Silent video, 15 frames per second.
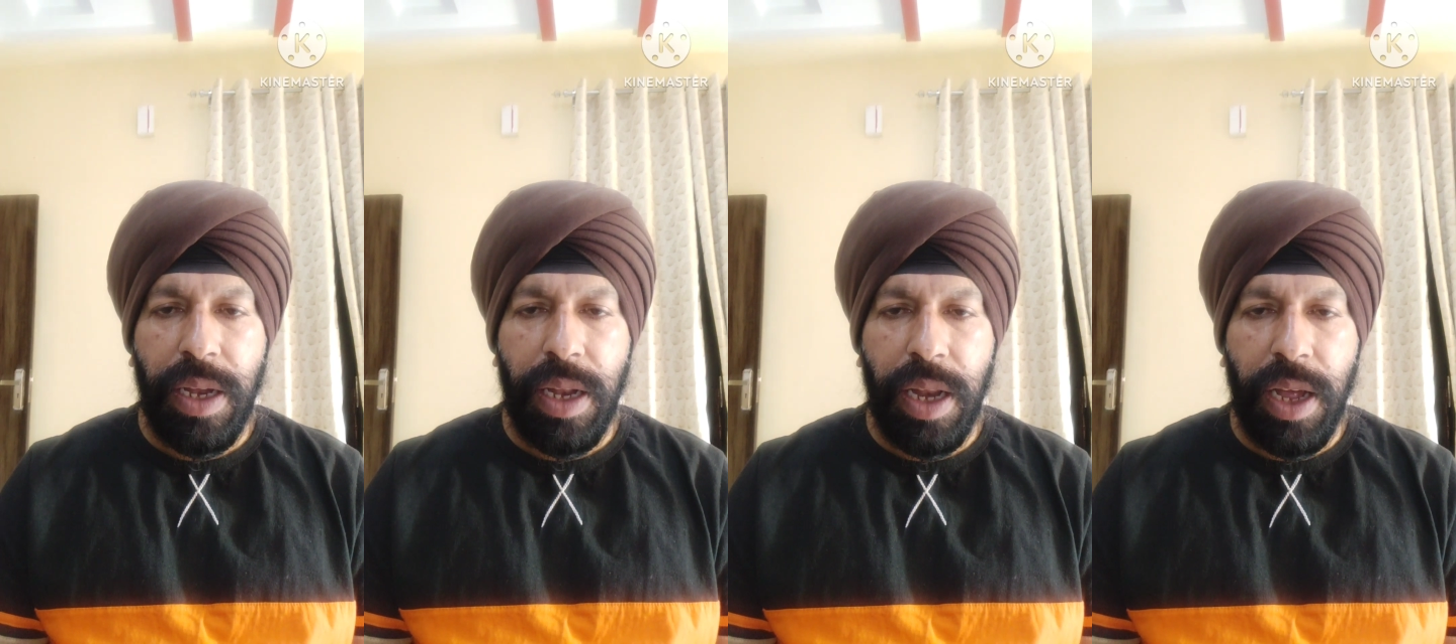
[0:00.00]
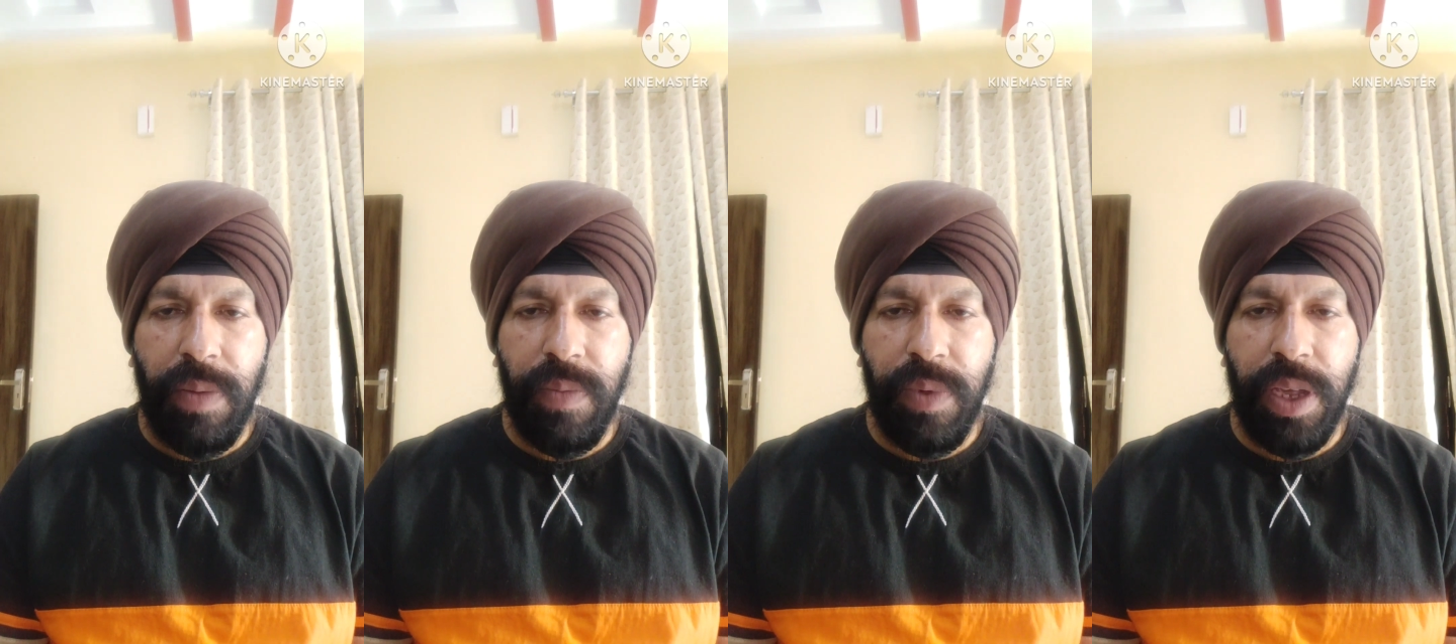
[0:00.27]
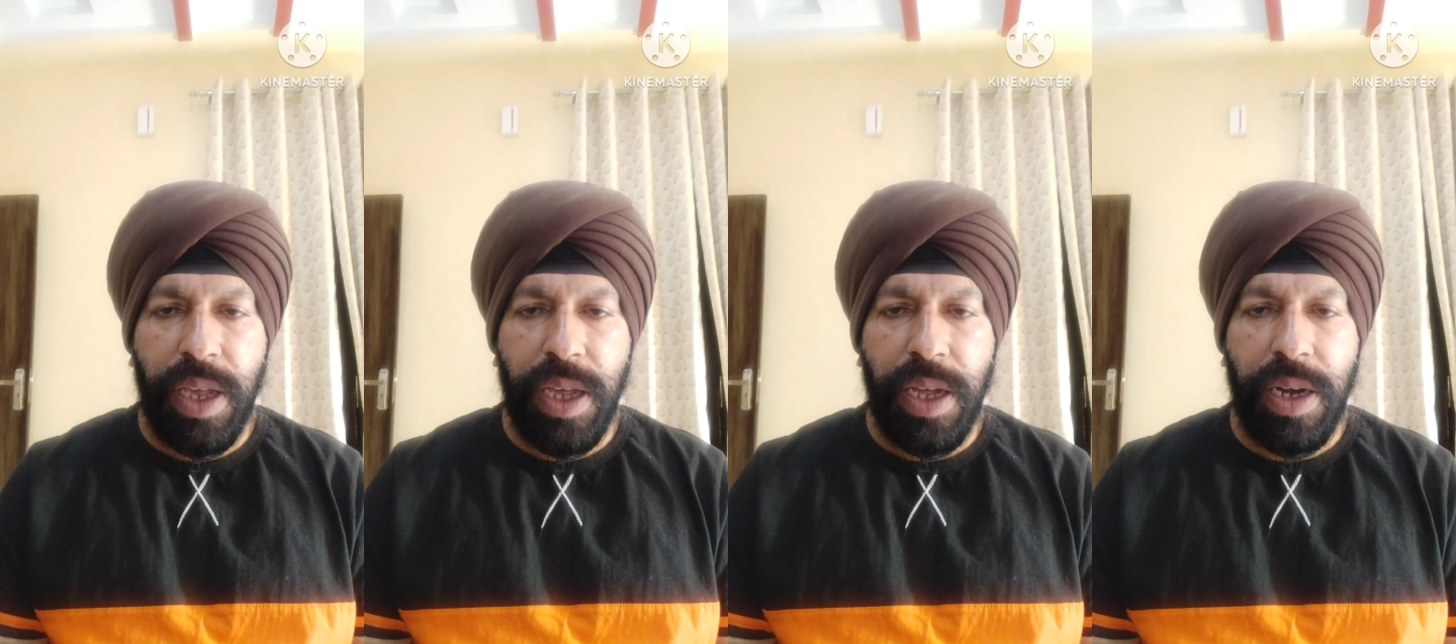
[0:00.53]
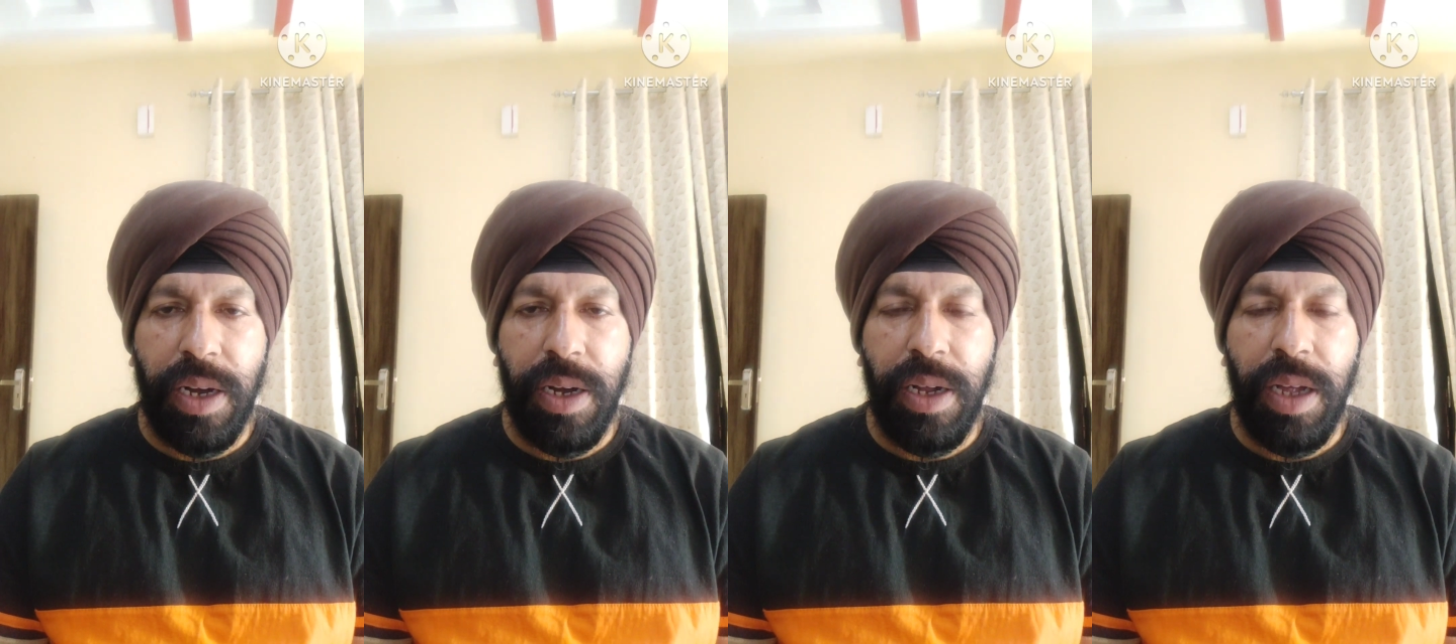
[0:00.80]
love,
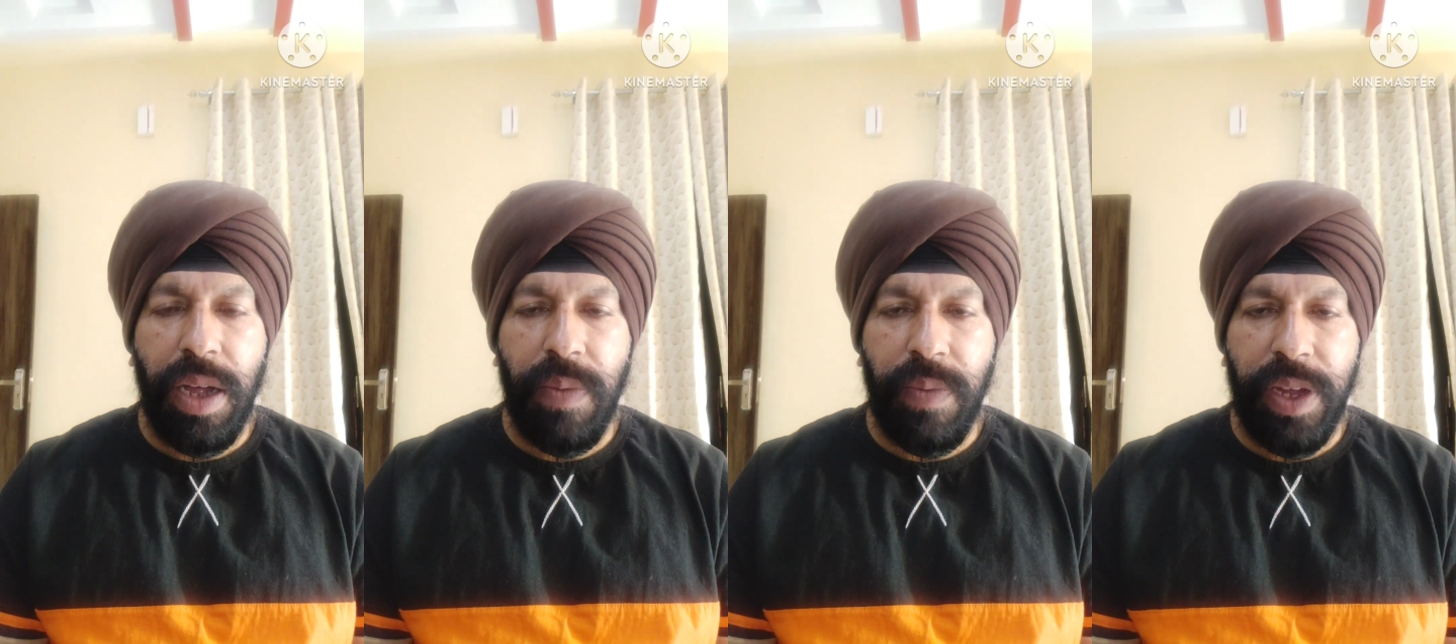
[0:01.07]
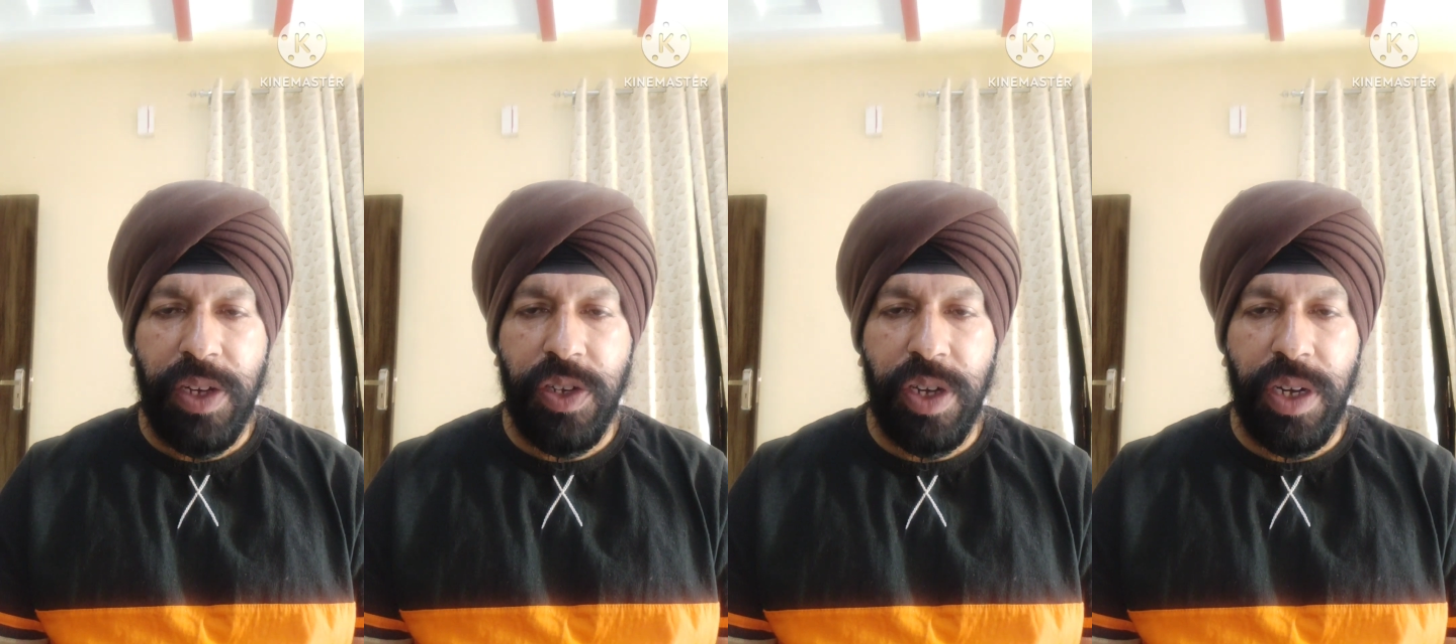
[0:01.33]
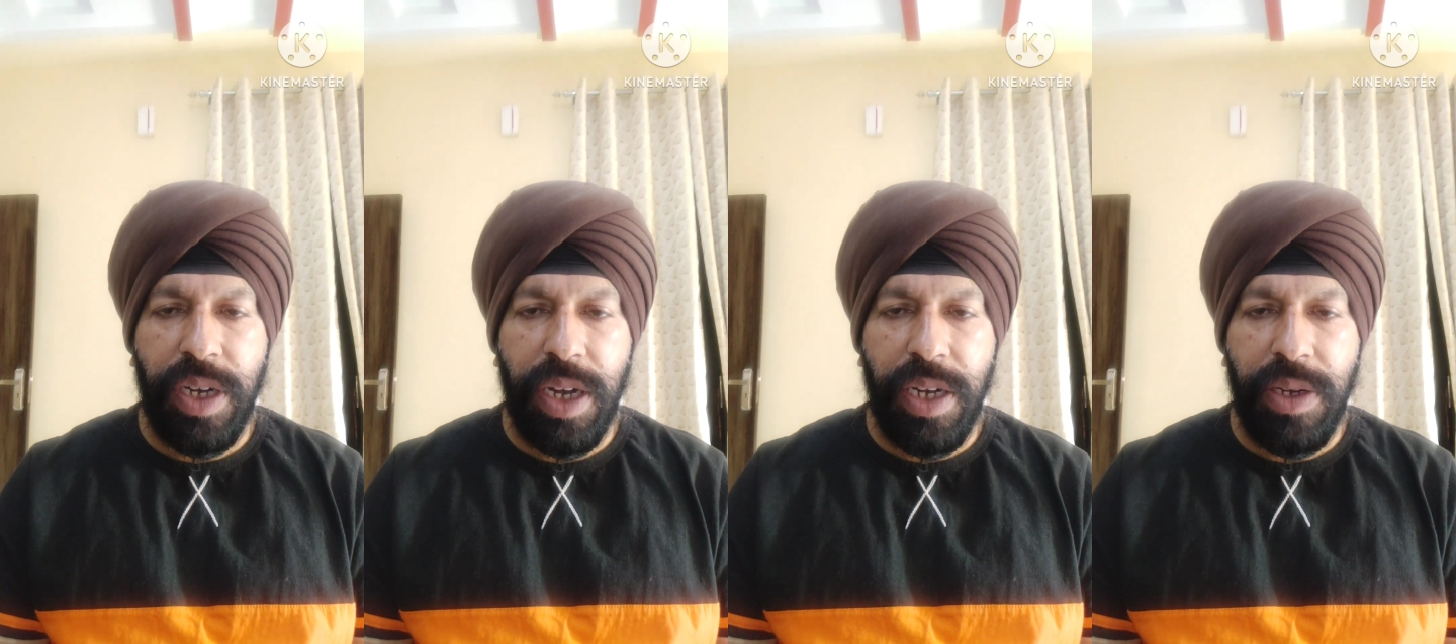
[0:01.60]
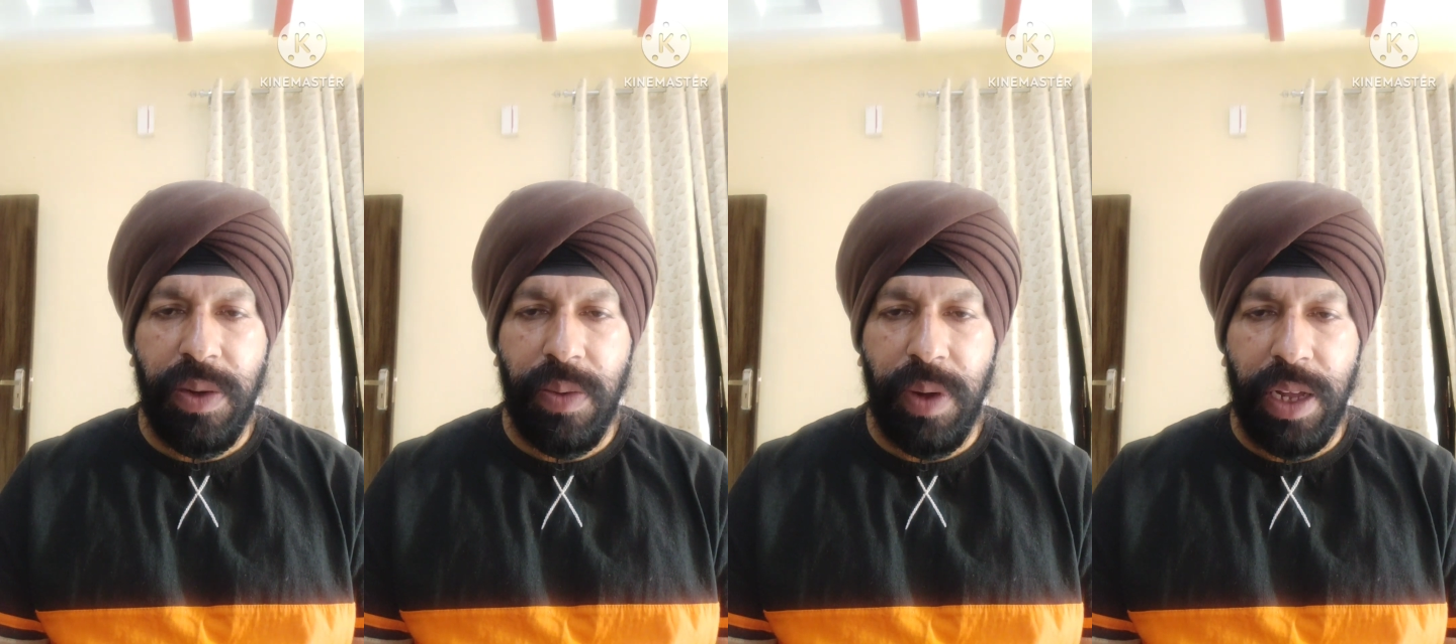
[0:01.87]
care, affection,
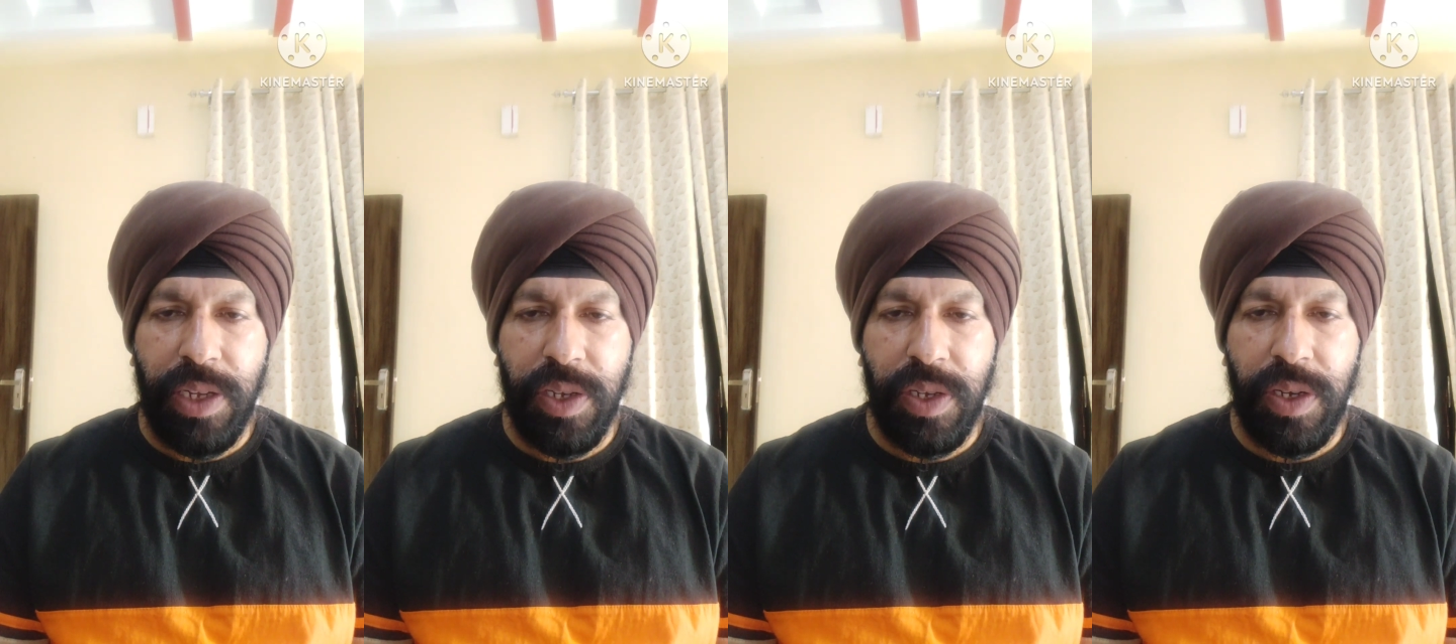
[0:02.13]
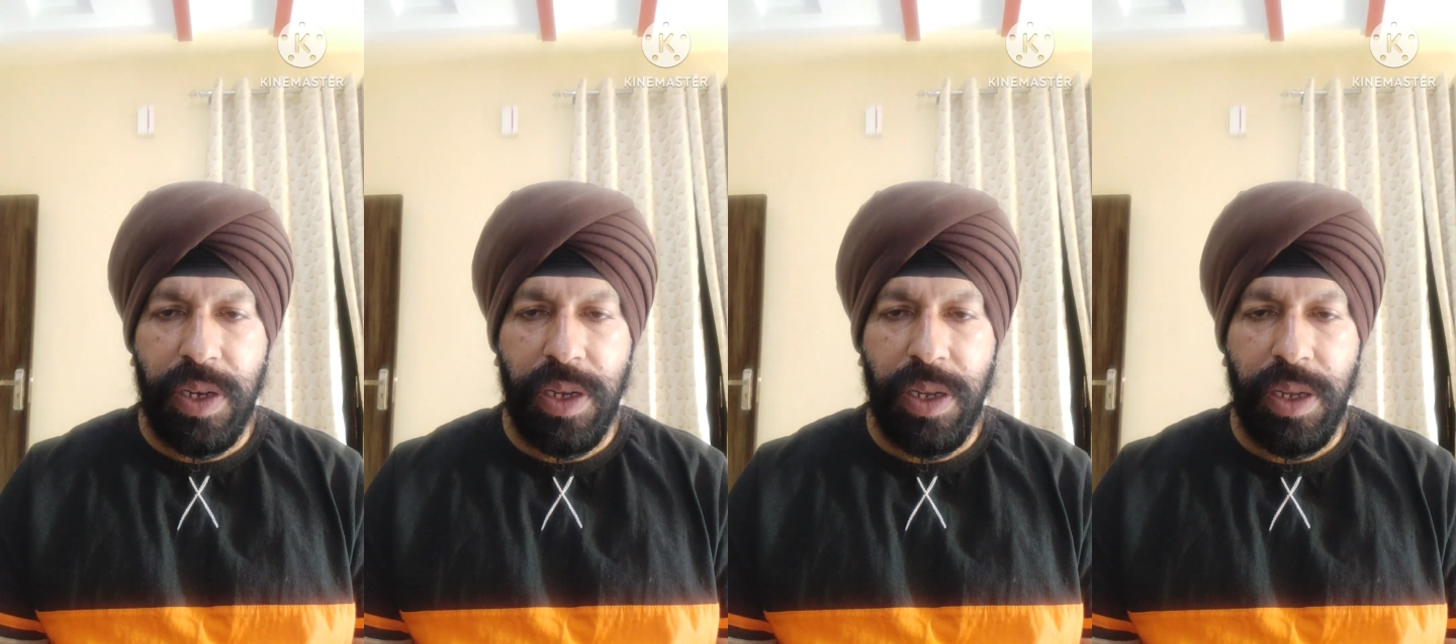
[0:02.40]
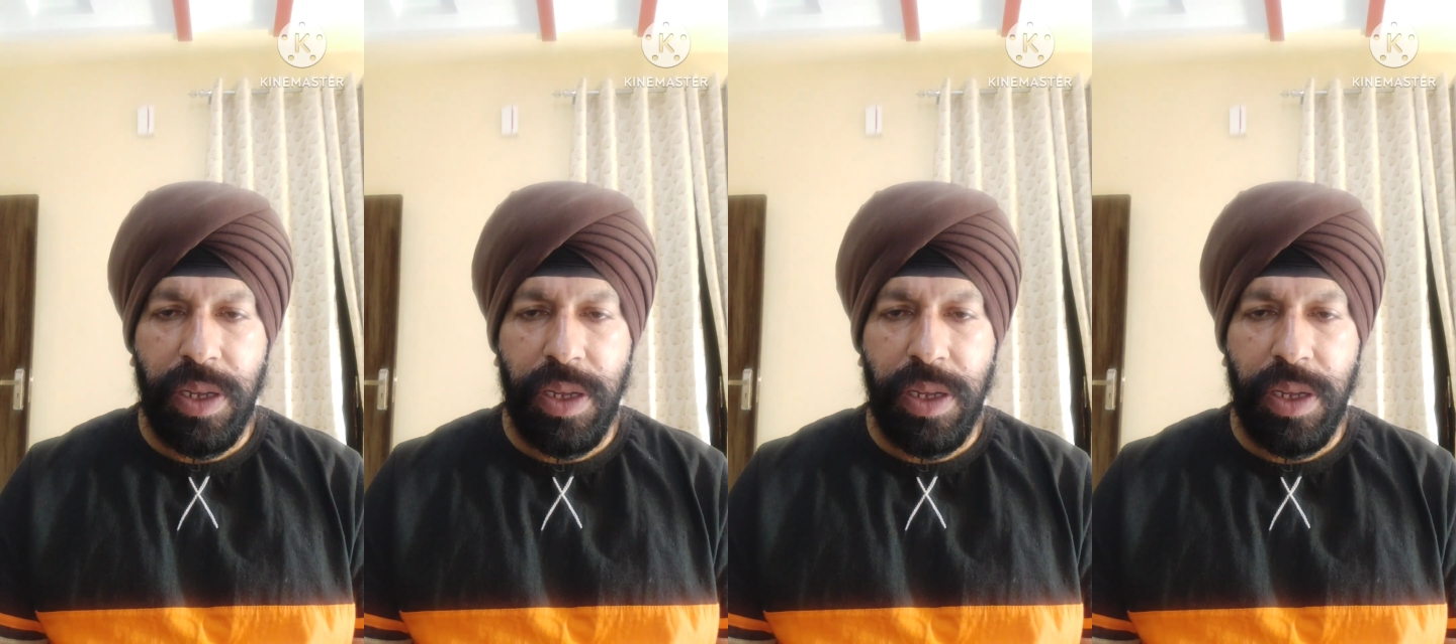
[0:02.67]
and trust.